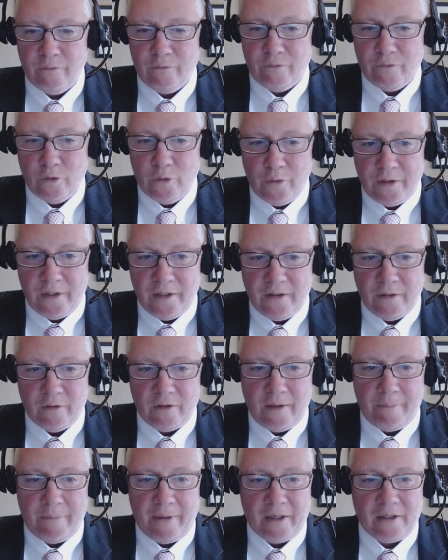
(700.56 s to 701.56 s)
fluid in the
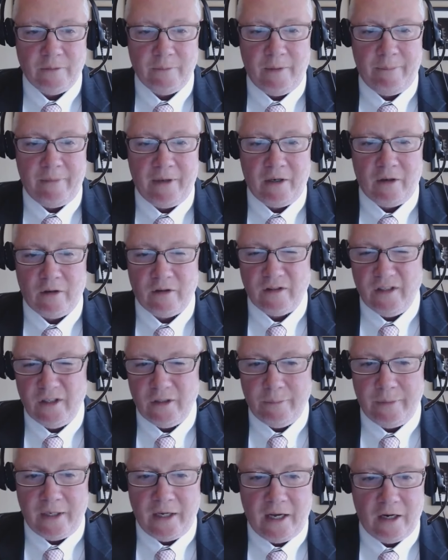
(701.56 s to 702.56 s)
lumpectomy bed are a
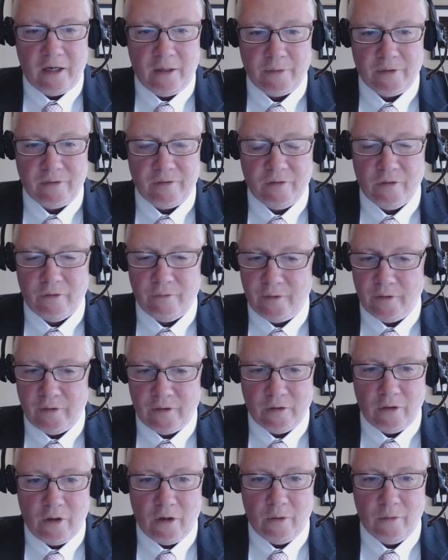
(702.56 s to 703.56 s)
little bit higher, but still
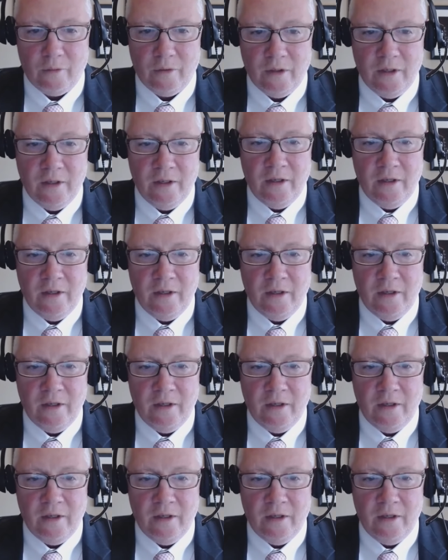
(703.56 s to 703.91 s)
very low.